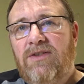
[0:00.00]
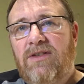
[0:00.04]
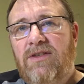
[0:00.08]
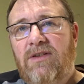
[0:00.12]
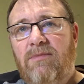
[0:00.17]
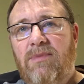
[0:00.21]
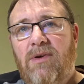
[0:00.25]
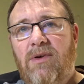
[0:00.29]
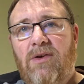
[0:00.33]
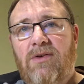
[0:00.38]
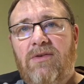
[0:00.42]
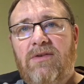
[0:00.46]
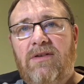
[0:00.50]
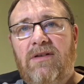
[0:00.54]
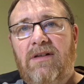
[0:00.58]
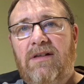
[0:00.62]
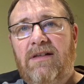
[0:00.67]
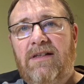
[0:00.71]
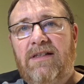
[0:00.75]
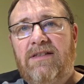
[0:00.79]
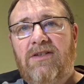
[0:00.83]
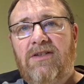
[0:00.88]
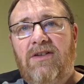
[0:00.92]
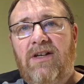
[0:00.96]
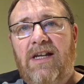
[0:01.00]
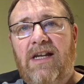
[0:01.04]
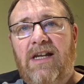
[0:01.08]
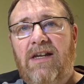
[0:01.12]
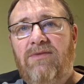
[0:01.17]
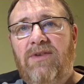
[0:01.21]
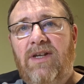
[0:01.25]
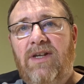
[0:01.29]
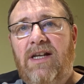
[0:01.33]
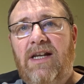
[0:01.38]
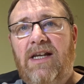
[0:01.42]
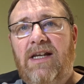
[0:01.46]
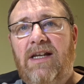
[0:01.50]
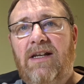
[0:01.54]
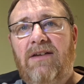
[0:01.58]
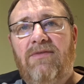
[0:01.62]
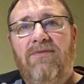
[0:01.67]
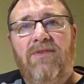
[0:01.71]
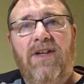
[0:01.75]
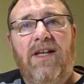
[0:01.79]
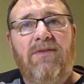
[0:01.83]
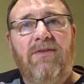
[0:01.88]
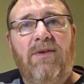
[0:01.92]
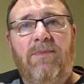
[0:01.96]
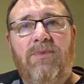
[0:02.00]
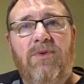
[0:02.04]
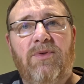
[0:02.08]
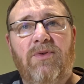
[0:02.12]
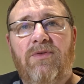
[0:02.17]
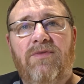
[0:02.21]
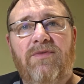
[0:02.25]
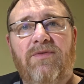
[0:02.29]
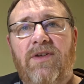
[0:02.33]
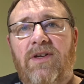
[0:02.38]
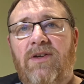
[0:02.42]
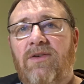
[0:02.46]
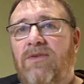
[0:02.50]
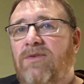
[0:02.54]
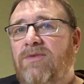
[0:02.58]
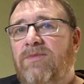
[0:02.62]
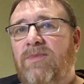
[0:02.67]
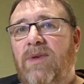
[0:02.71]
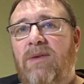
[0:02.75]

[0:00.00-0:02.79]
in the bottle that's going to give you any kind of flavour profiles,